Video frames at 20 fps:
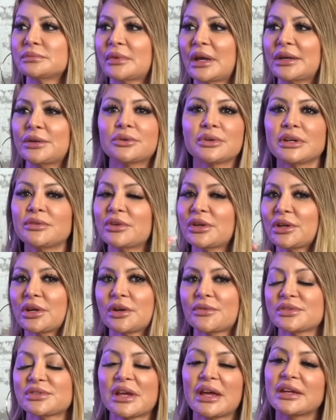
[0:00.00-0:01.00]
I don't even
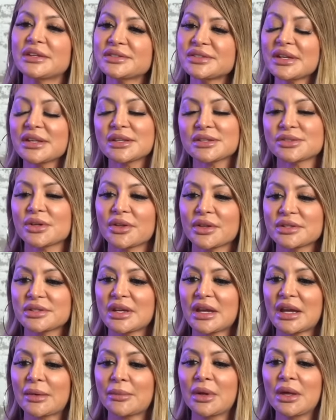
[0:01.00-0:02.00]
care. I say this all the
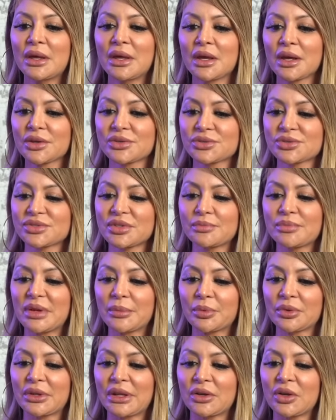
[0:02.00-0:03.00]
time because there's some
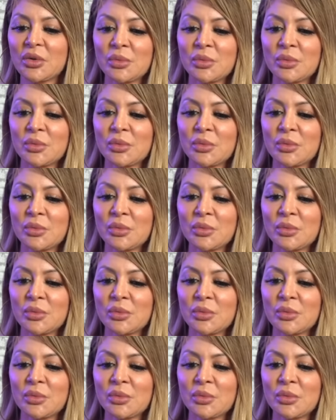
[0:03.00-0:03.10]
people like,